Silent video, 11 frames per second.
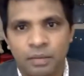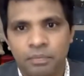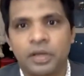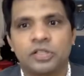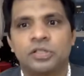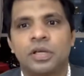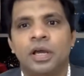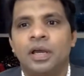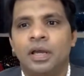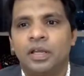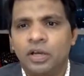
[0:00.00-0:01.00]
because,
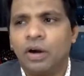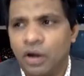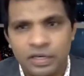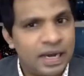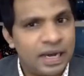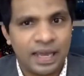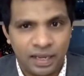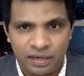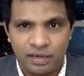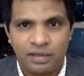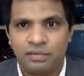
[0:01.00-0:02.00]
hotel
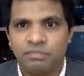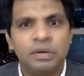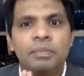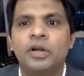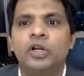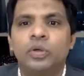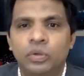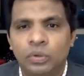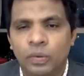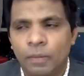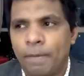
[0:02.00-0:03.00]
again, people
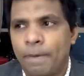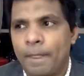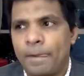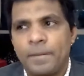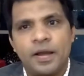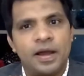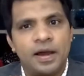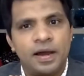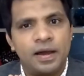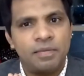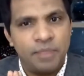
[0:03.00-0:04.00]
do
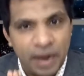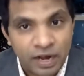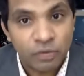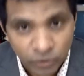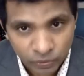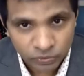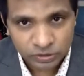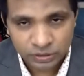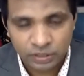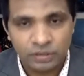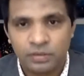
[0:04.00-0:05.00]
bad
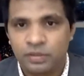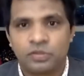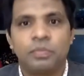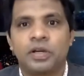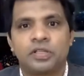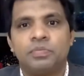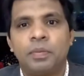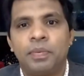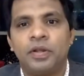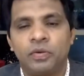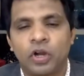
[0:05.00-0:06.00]
reviews. So because
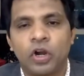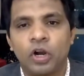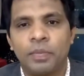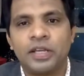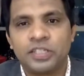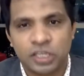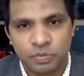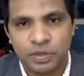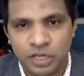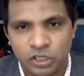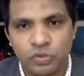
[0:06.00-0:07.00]
people, you cannot match
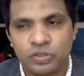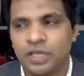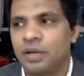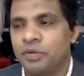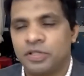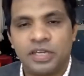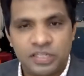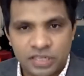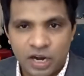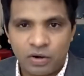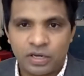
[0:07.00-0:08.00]
expectations. You say I'm a
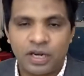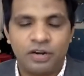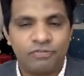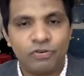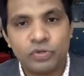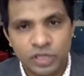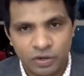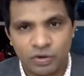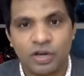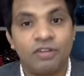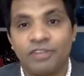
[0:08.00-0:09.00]
3-star hotel, I'm a 4-star
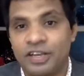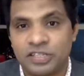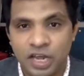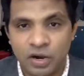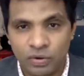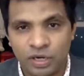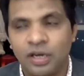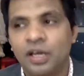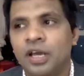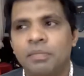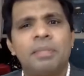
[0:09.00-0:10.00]
hotel, or 5-star hotel.
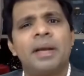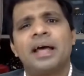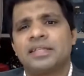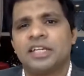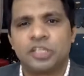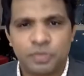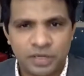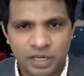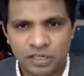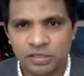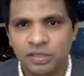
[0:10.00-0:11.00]
People has an
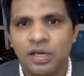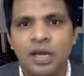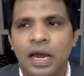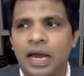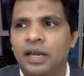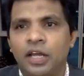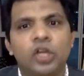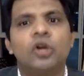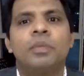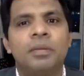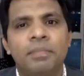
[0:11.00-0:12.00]
expectation. And the
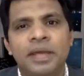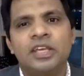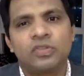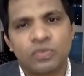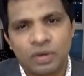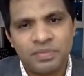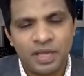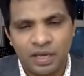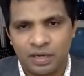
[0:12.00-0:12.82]
human beings from